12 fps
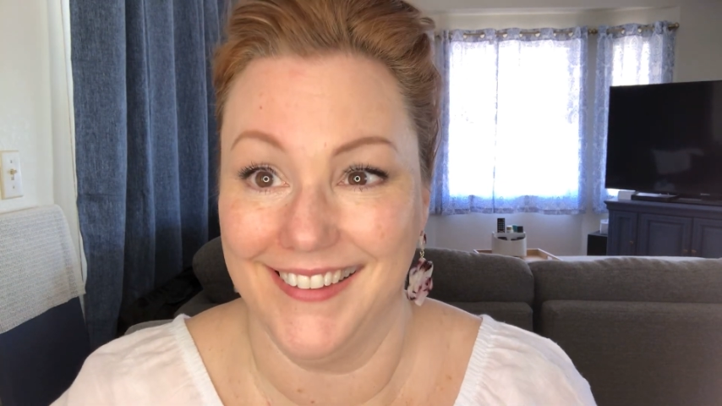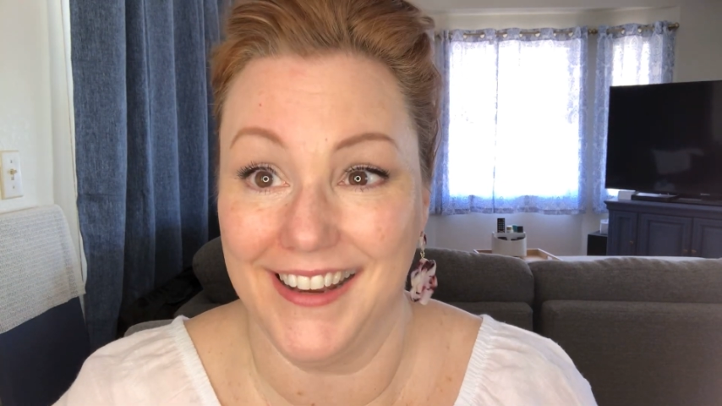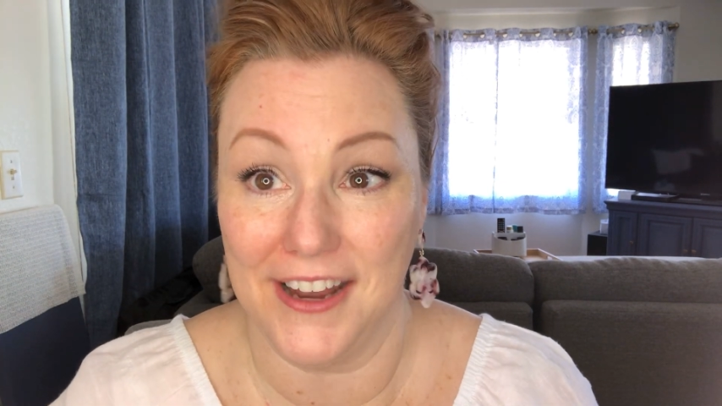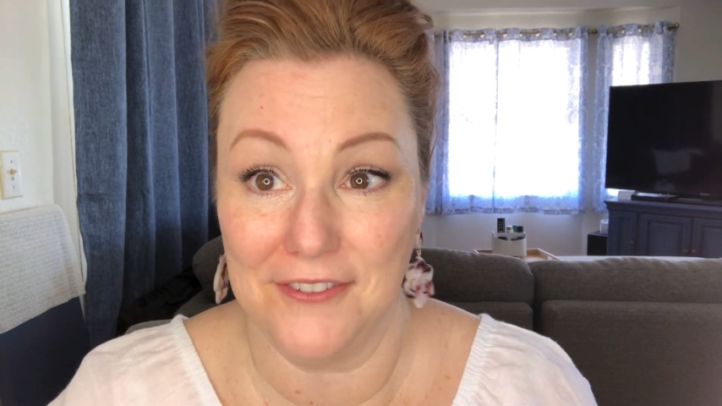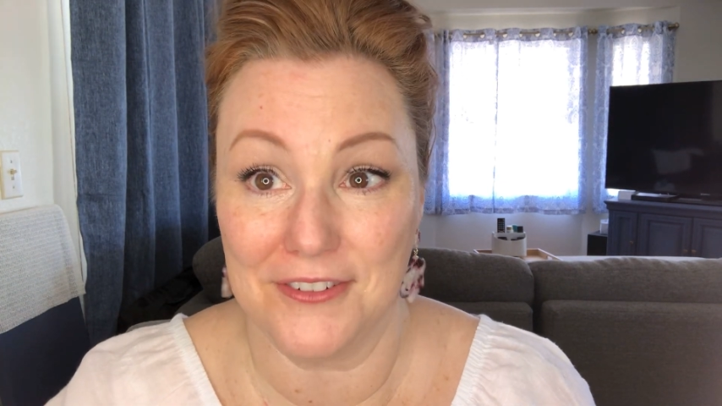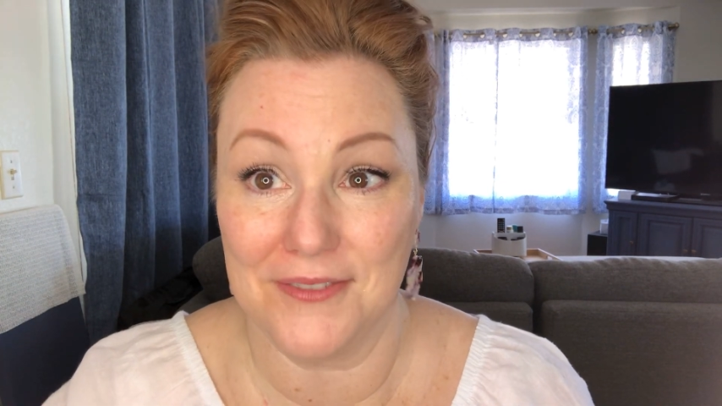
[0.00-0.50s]

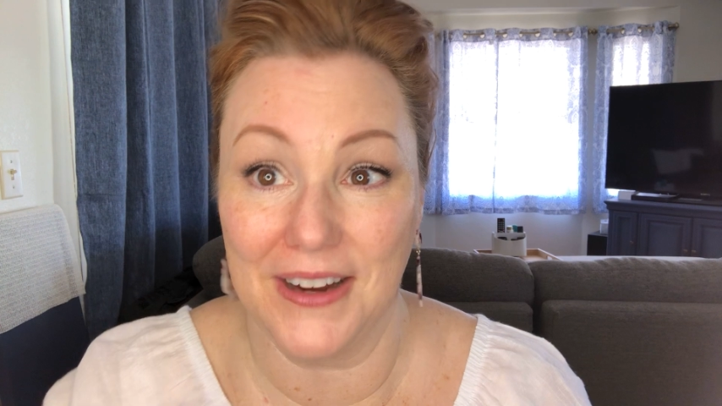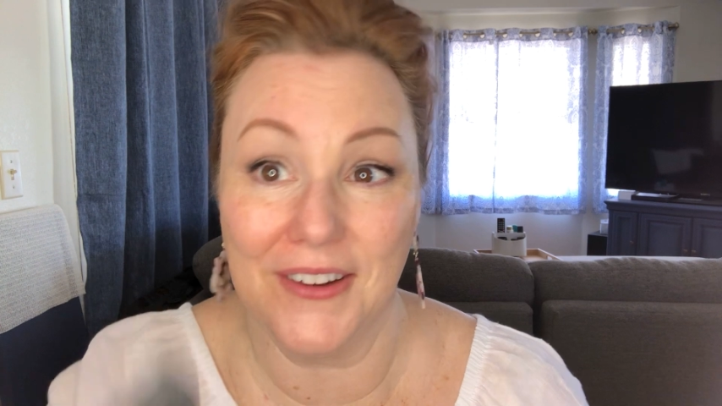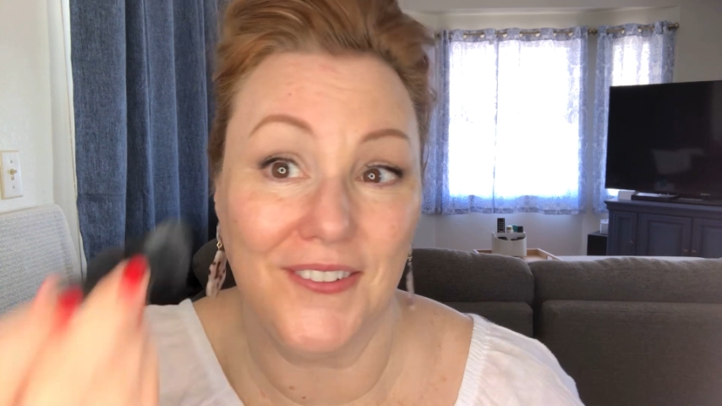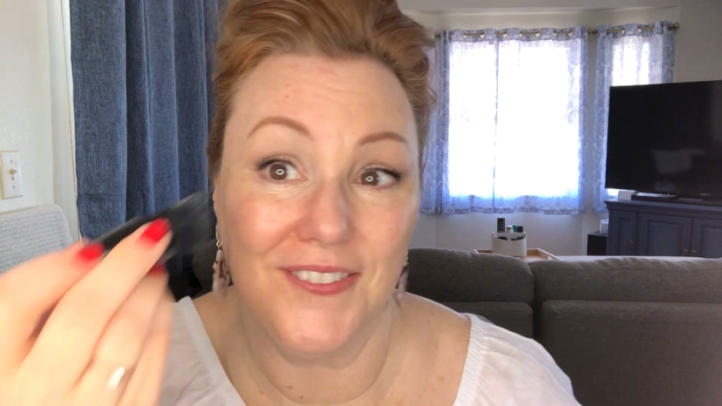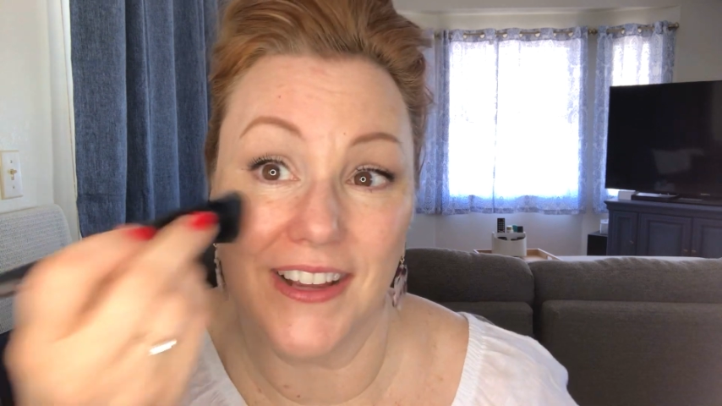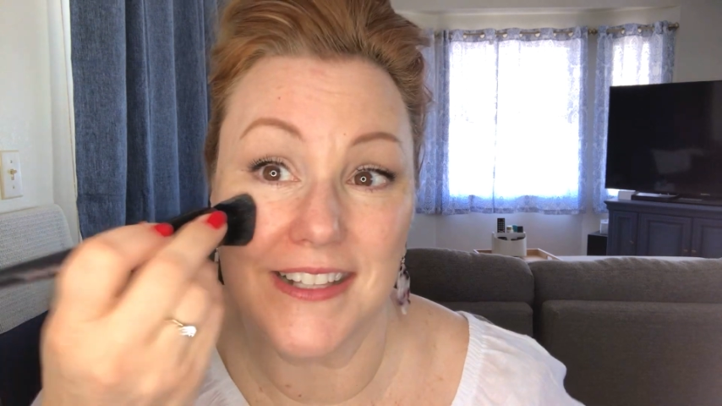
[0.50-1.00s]
enough for my
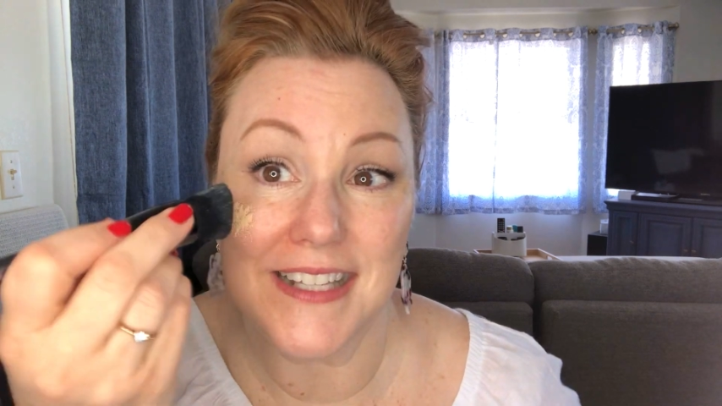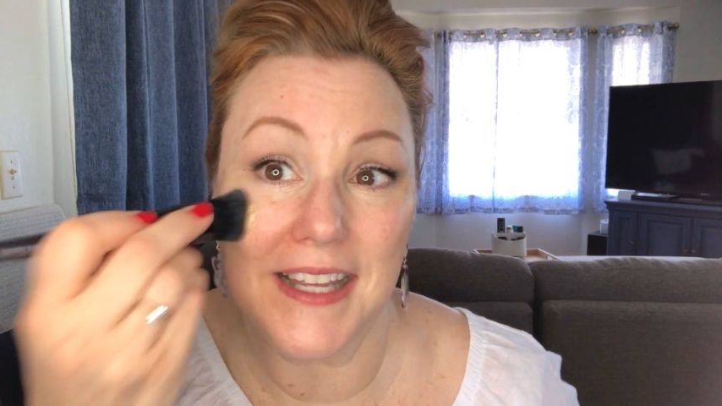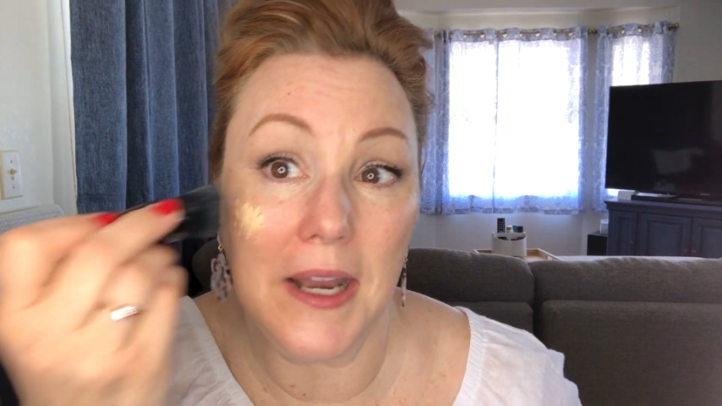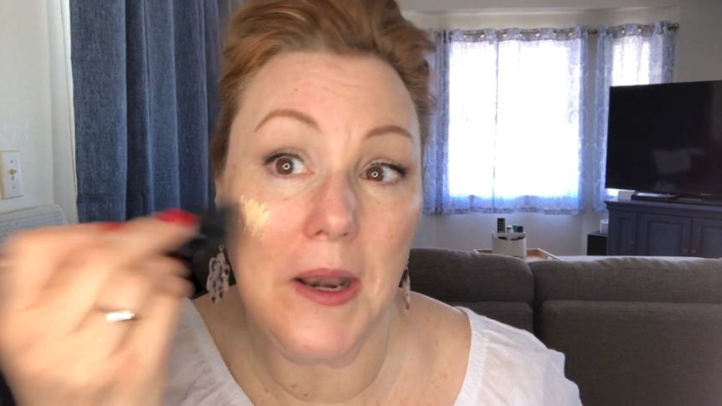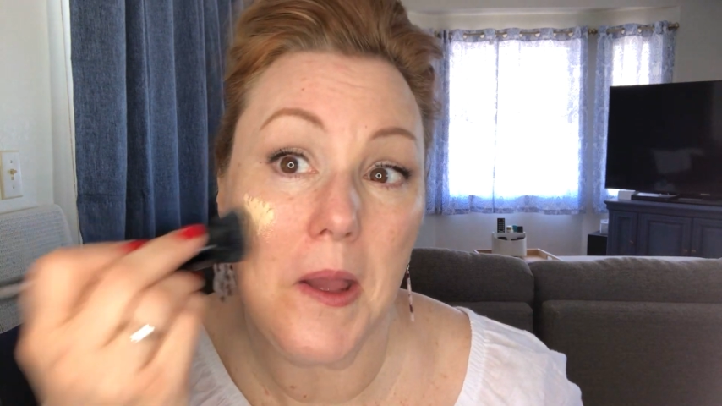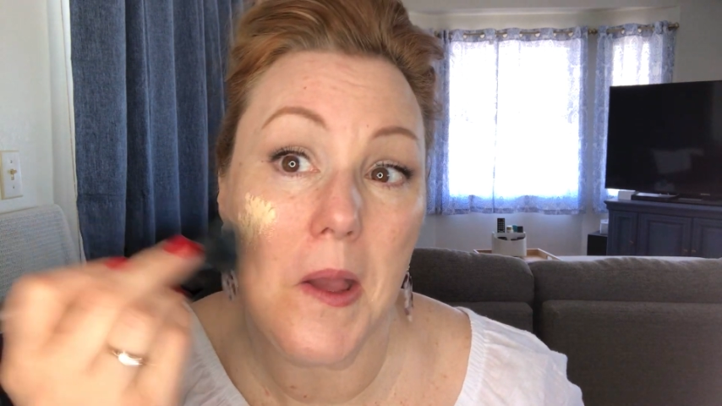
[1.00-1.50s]
whole face
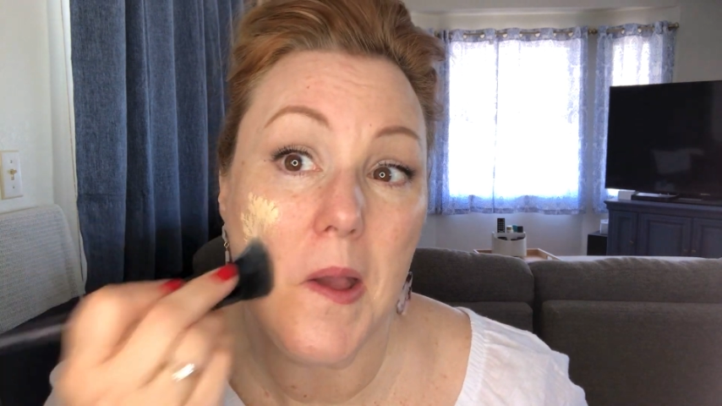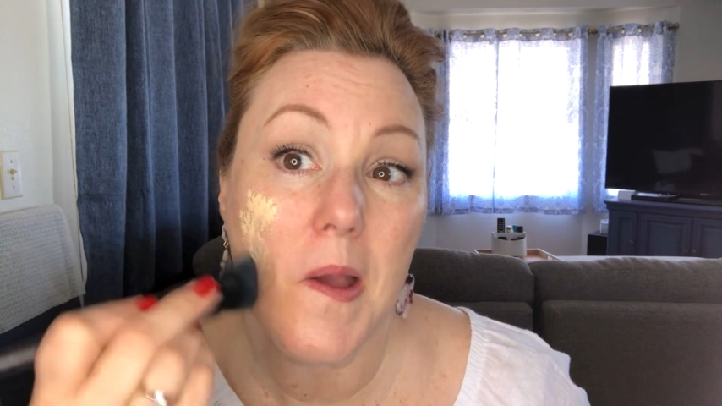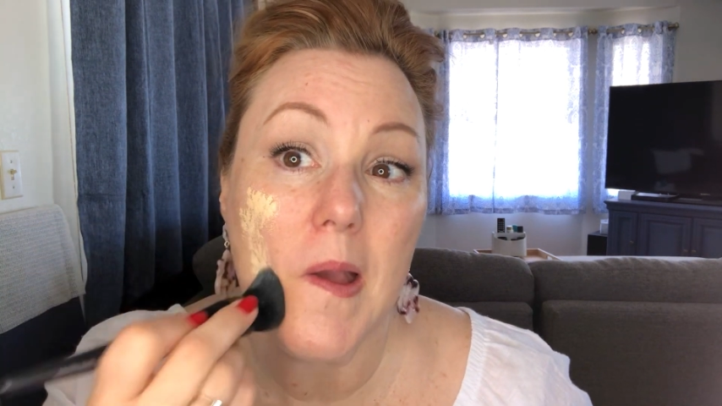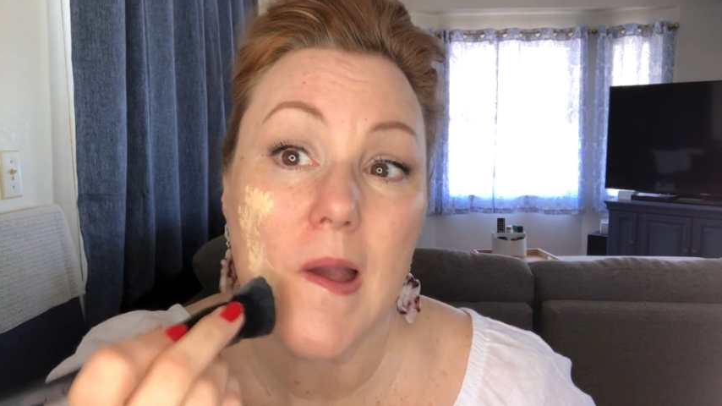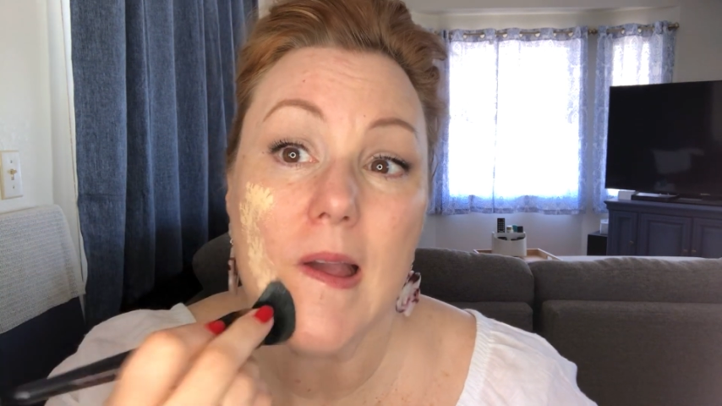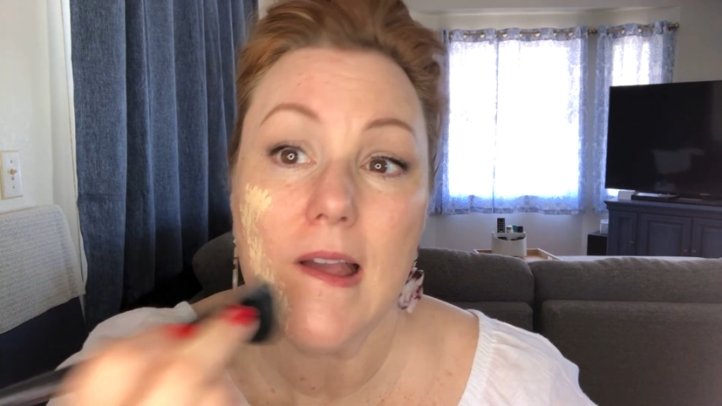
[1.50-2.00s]
again.
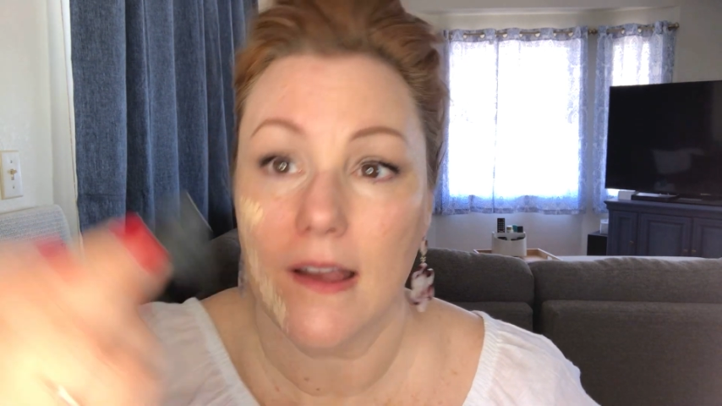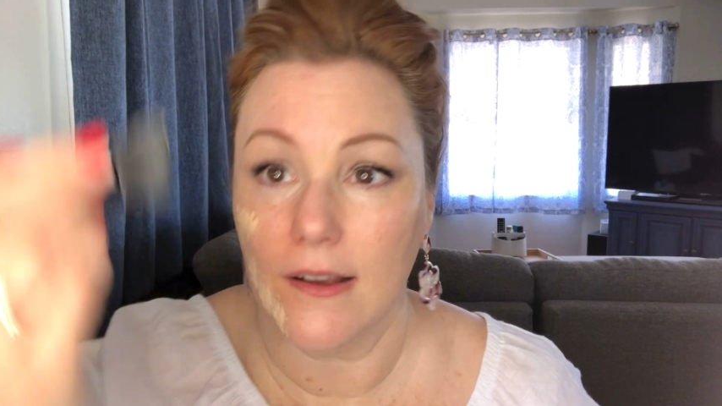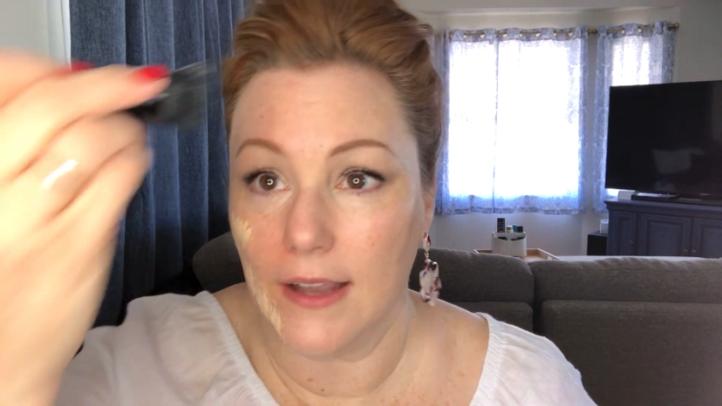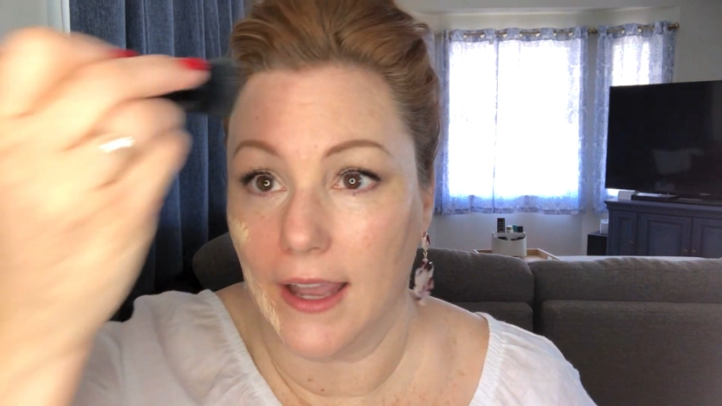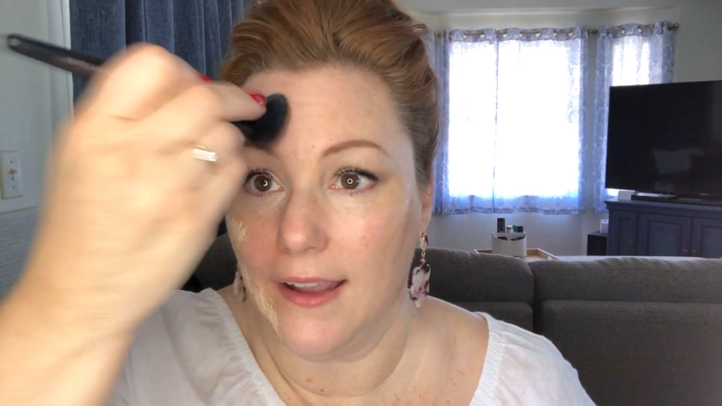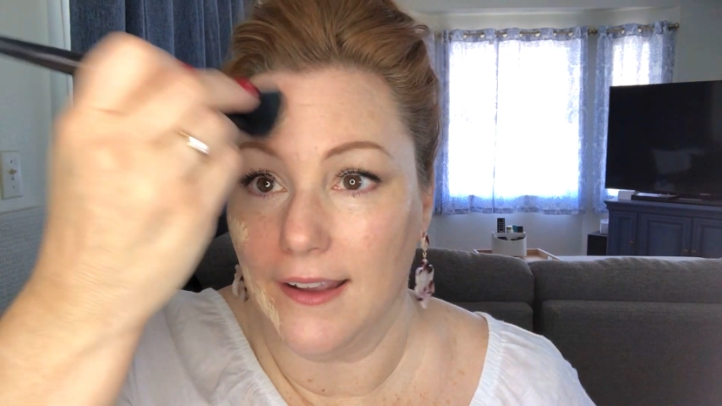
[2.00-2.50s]

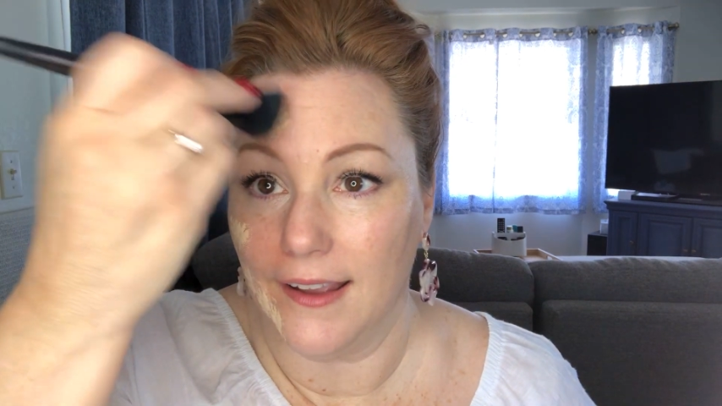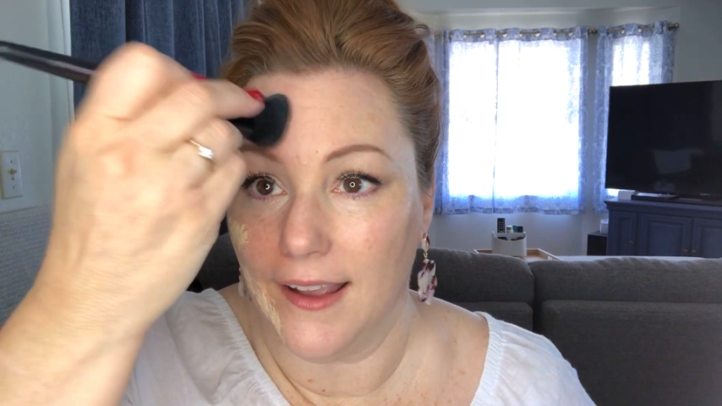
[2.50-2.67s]
Okay,